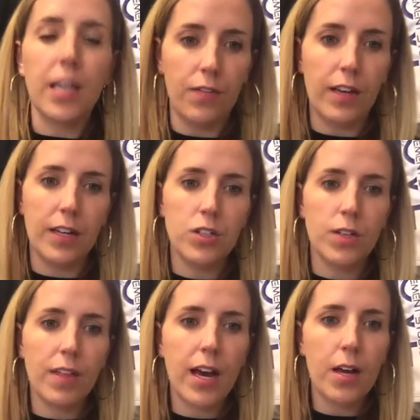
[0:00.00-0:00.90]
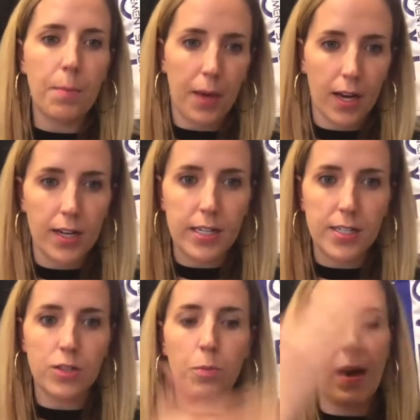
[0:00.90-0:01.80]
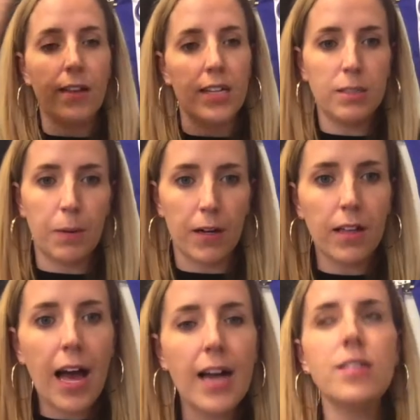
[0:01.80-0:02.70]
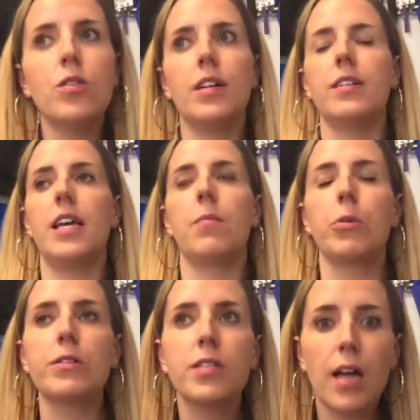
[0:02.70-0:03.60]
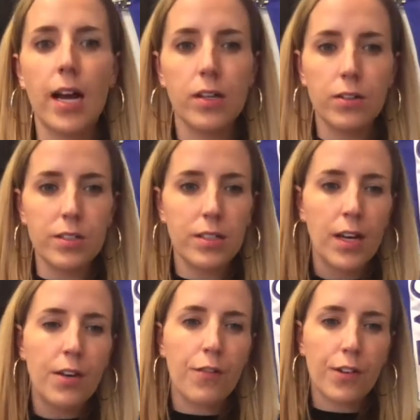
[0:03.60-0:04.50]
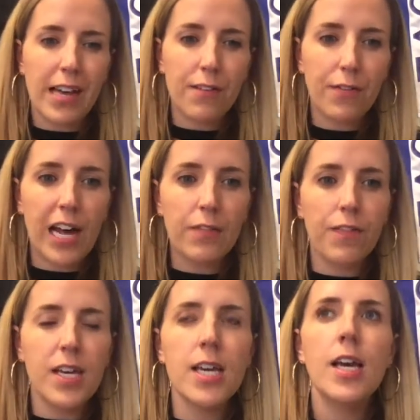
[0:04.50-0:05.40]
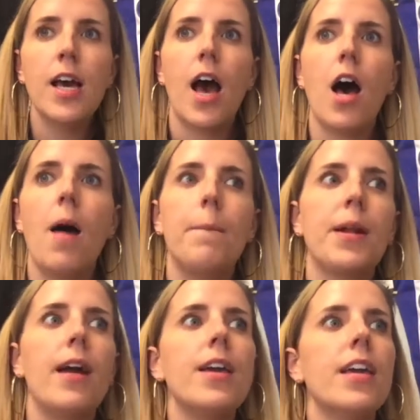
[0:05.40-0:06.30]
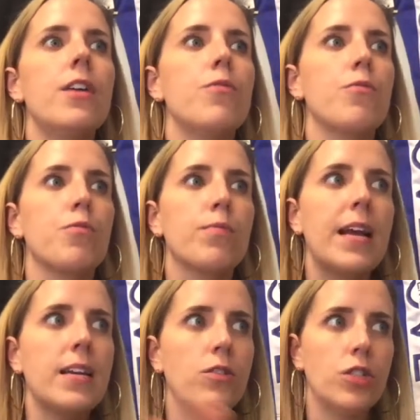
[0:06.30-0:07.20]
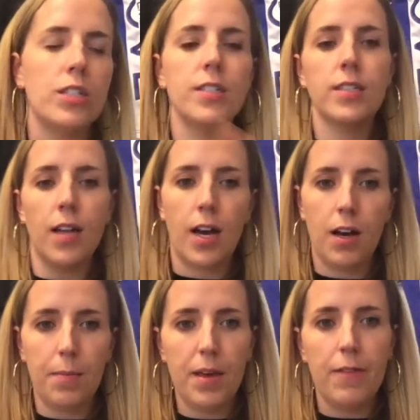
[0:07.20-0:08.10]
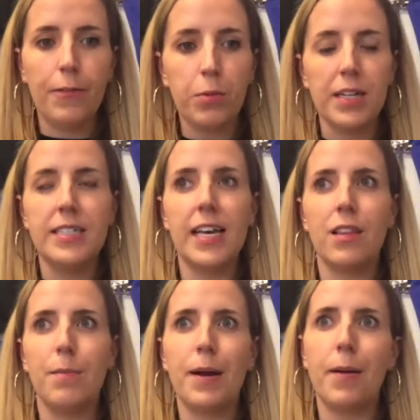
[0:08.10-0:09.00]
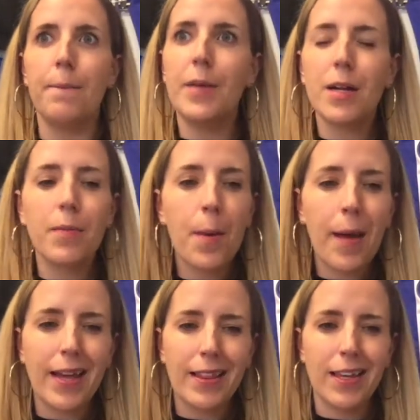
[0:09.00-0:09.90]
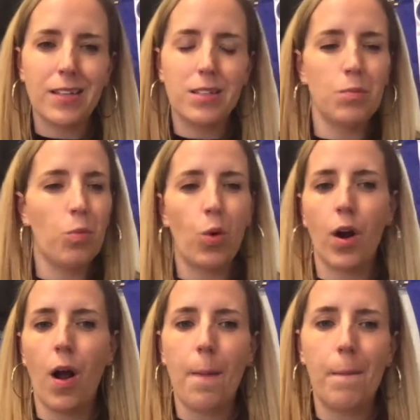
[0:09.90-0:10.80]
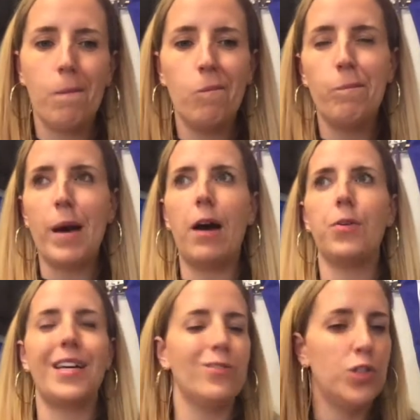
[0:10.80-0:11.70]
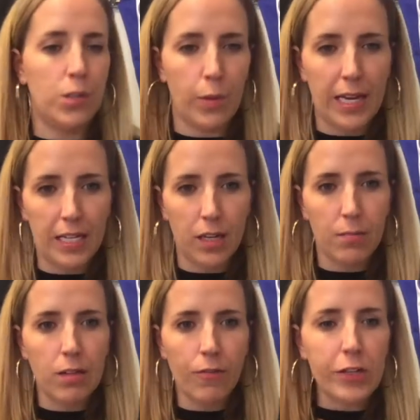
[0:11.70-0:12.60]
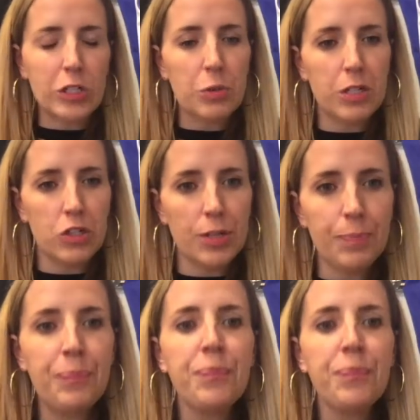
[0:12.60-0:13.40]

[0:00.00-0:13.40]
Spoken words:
advantage of that because you pay less per class. You get to take more styles for that flat fee. But it ranges. If you want to take the bare minimum, I think it's more about like $280 a month for tuition.